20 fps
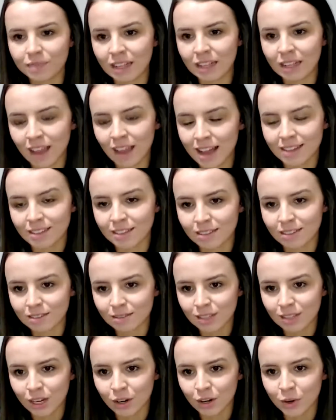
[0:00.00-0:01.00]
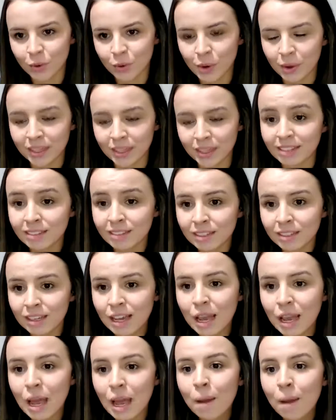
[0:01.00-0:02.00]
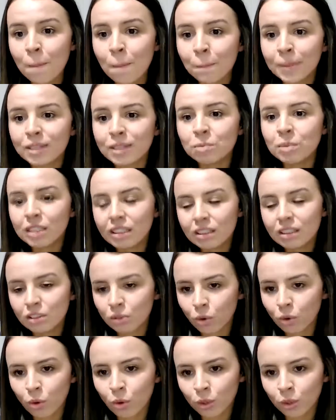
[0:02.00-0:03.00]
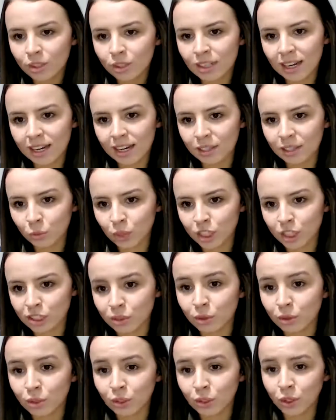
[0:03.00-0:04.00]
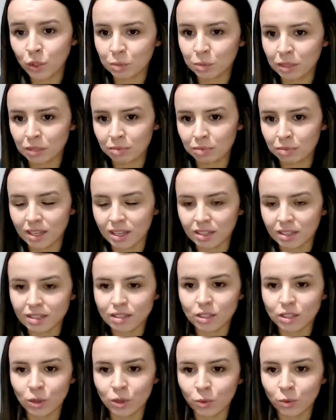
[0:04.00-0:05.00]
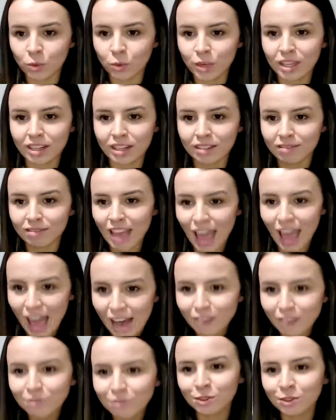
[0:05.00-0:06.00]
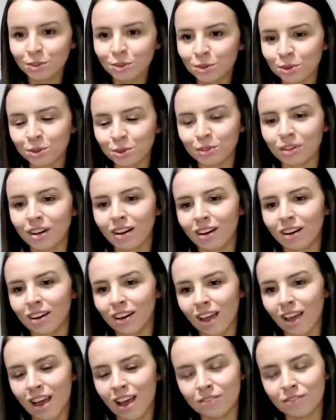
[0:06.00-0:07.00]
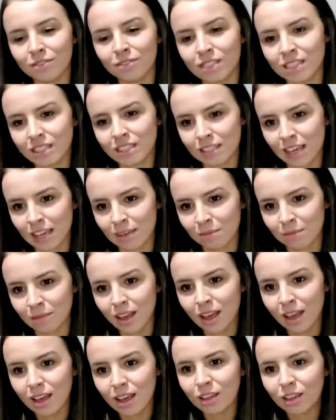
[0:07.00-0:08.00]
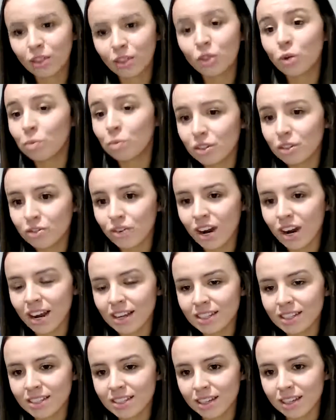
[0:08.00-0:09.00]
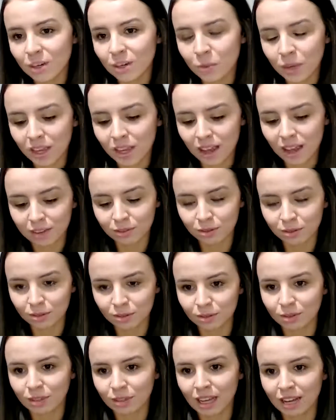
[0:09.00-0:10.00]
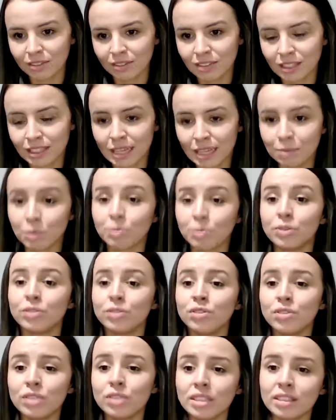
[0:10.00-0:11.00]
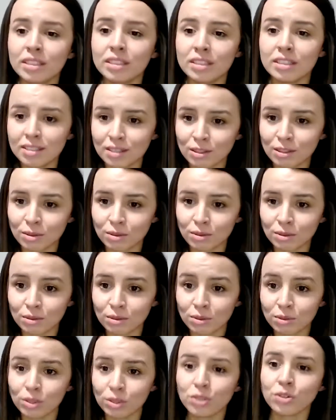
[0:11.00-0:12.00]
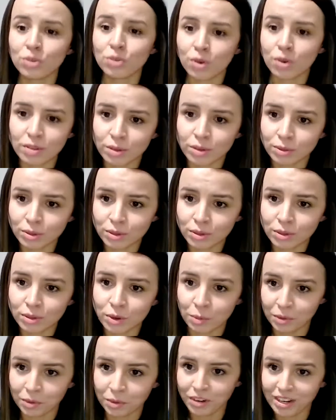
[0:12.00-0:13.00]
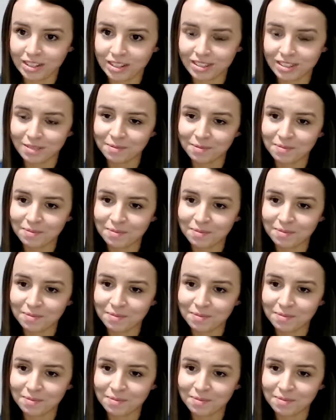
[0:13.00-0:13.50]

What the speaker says: has their own identity, but beneath all that, we are all human beings. So we have to have the same human rights, and we have to have the same opportunities to enjoy those human rights.